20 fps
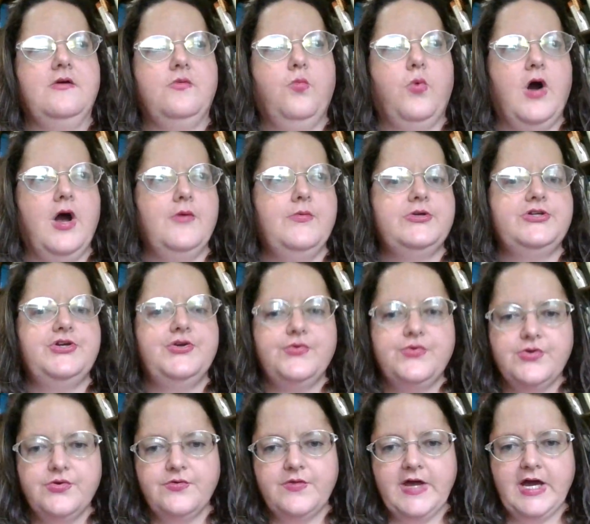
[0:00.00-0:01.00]
why would you
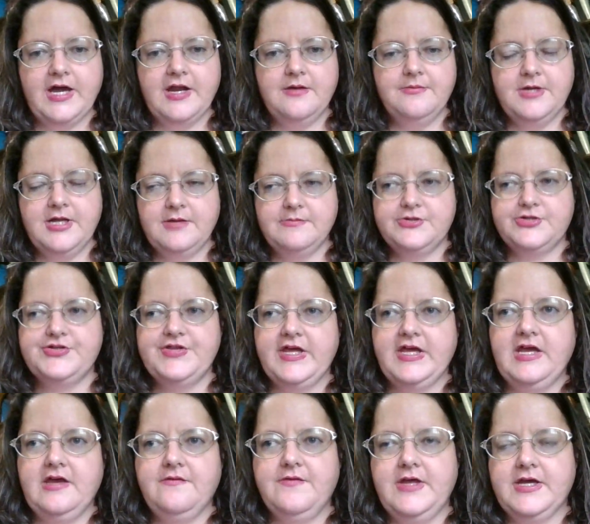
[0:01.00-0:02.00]
do that i mean i'm just
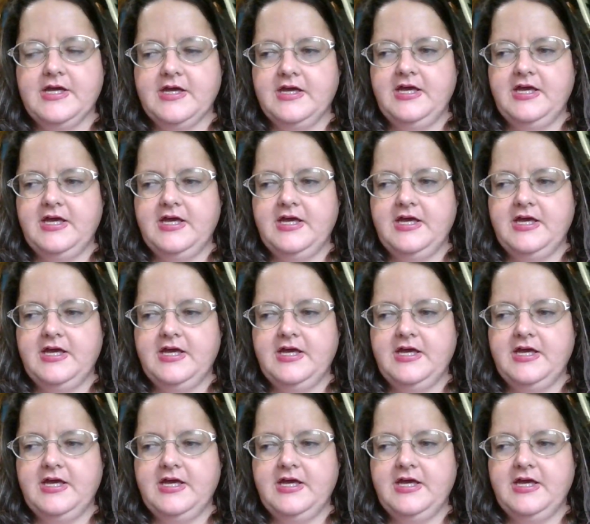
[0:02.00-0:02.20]
thinking of like a